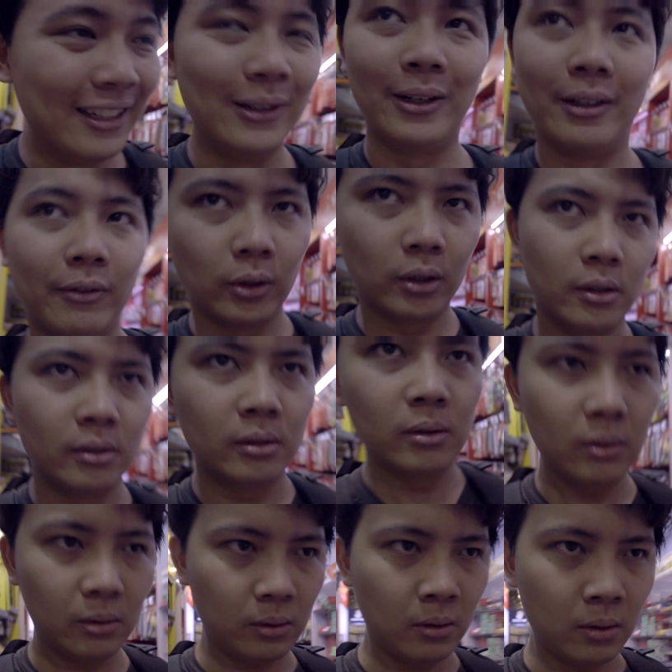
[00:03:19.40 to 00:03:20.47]
Okay, focus.
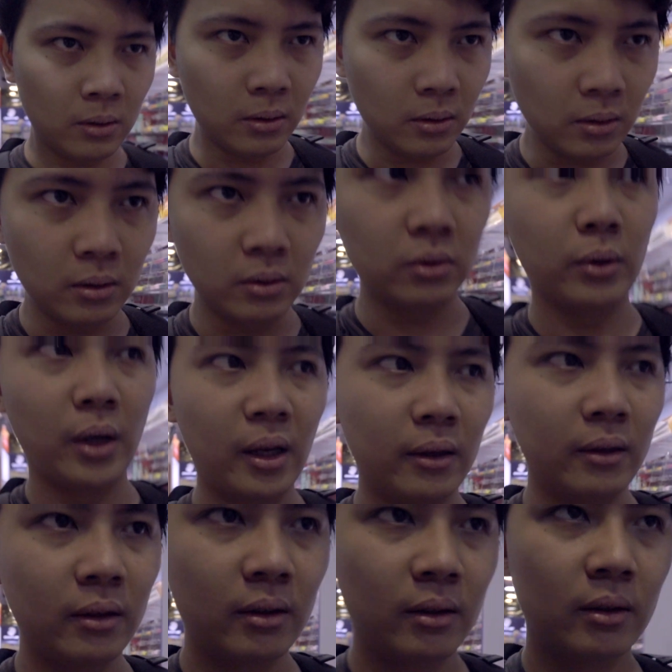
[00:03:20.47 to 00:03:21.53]
Suyen.
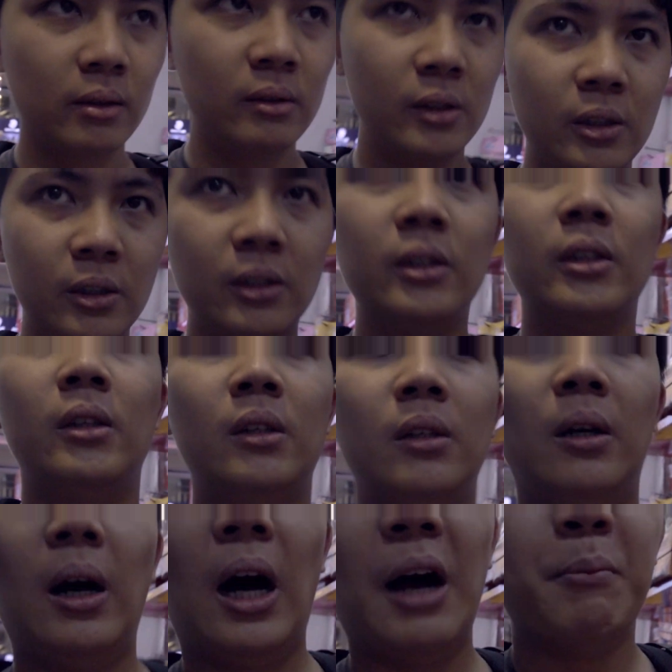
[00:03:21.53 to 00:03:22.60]

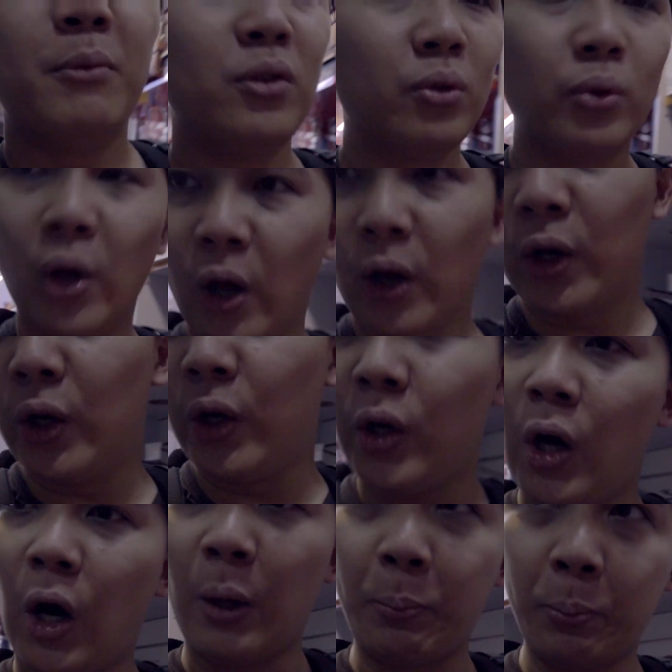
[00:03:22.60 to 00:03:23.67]
I'm Suyen.
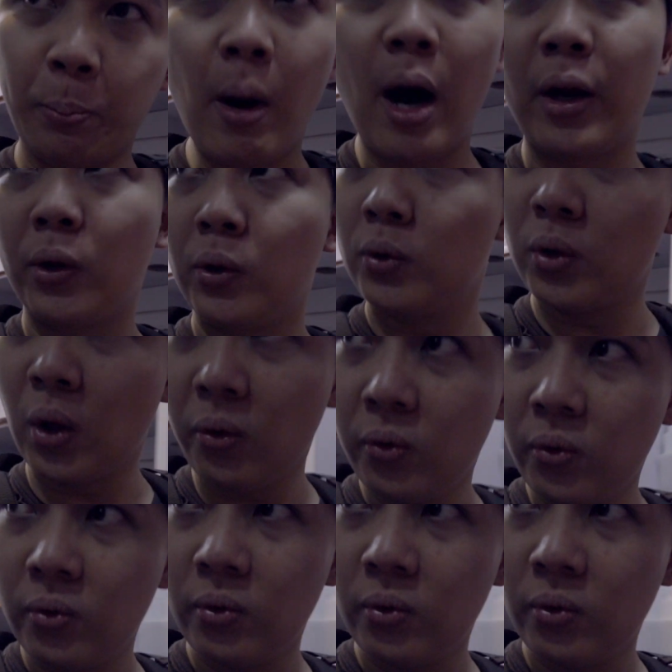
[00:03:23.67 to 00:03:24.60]
I'm buying stuff.